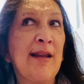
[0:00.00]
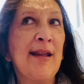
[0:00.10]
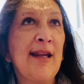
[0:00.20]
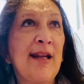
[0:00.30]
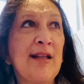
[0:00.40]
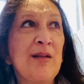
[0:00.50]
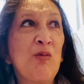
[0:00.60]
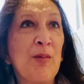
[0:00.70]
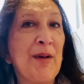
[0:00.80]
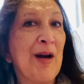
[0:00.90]
that is
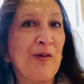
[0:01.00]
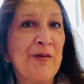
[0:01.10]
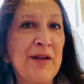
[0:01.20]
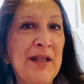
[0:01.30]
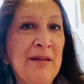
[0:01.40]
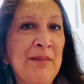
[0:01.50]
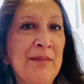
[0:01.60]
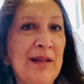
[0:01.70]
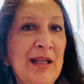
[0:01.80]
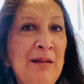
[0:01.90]
more powerful
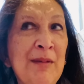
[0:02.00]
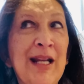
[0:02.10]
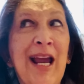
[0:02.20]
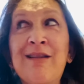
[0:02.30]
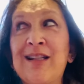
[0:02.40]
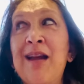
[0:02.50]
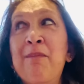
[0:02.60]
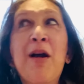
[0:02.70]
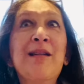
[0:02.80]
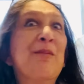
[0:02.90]
than them. And how is that
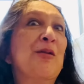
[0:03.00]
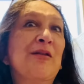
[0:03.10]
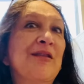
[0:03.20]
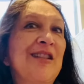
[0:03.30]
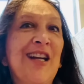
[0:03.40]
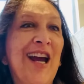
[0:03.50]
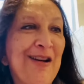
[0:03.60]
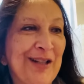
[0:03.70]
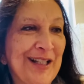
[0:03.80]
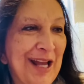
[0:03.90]
possible?
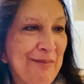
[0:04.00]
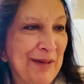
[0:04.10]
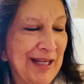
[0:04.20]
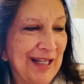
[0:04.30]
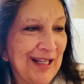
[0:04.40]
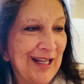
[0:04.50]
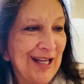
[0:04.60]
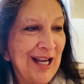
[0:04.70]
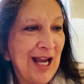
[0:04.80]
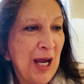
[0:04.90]
How could that be?
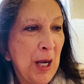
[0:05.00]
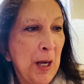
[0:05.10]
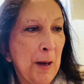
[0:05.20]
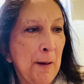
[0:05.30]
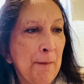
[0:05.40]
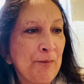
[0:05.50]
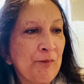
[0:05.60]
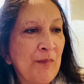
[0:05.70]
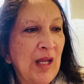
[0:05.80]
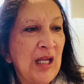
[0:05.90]

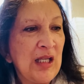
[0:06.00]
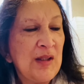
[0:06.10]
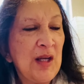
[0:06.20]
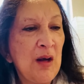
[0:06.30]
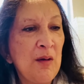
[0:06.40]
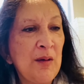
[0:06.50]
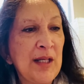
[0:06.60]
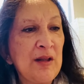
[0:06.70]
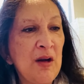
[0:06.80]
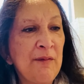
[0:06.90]
So
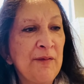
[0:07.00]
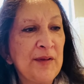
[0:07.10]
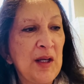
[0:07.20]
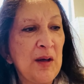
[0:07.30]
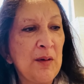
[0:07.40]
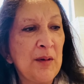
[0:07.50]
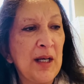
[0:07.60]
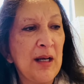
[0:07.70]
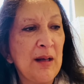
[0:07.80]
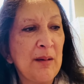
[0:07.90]
it's
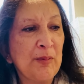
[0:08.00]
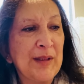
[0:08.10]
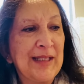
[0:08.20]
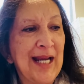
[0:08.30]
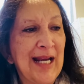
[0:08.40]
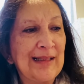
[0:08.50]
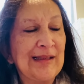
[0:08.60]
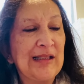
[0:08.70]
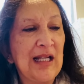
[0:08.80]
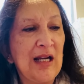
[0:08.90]
also protects
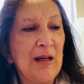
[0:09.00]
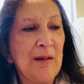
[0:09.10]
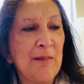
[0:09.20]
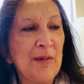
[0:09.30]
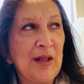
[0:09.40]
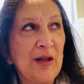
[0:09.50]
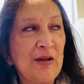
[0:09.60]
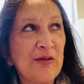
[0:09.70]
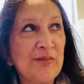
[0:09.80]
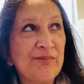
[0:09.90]

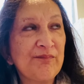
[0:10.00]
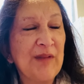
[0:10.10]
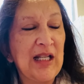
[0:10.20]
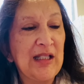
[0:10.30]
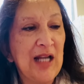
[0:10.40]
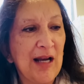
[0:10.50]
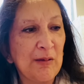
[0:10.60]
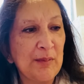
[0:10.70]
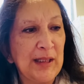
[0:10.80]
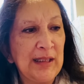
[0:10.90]
their
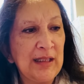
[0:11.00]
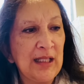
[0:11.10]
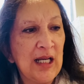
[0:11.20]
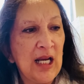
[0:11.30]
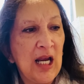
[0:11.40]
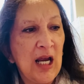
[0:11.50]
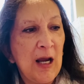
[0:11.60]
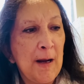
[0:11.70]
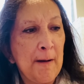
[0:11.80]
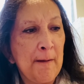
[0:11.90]
entitlement,
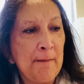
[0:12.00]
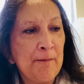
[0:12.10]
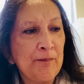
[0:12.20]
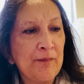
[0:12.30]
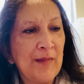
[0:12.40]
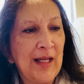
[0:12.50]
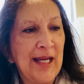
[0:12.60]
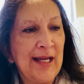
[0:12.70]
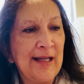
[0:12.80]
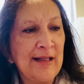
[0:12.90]

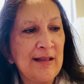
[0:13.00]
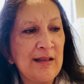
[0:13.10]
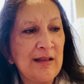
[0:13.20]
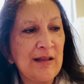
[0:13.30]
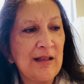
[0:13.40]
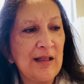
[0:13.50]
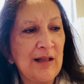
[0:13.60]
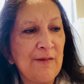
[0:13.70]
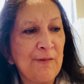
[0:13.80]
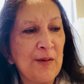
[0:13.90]
and
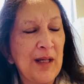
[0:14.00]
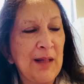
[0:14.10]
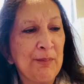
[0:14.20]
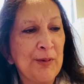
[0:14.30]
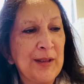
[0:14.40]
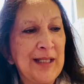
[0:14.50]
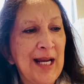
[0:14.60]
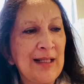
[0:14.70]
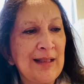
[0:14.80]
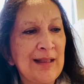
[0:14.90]
it
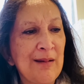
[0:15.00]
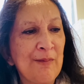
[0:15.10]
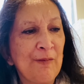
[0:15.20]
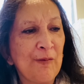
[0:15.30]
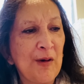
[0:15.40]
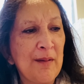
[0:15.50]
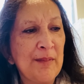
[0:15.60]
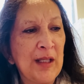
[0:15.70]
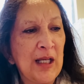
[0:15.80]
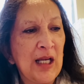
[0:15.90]
protects them from